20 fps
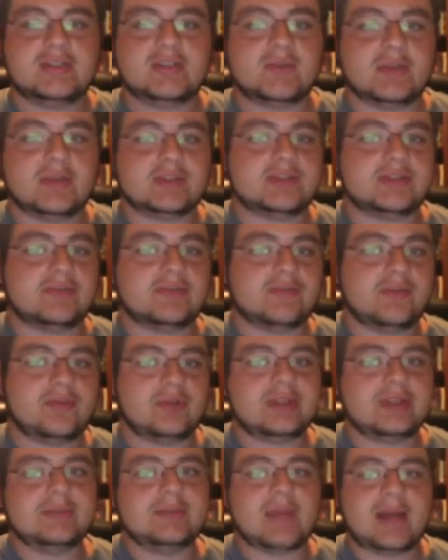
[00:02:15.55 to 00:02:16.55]
as well as a
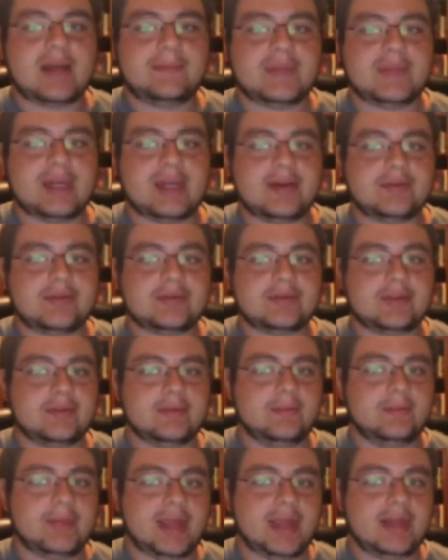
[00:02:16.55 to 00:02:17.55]
fully mapped out
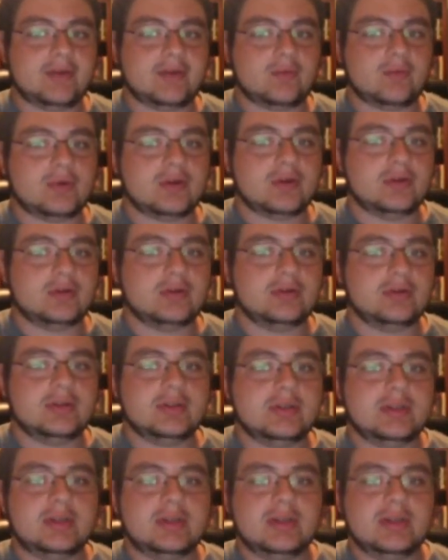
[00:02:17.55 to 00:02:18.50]
campaign world.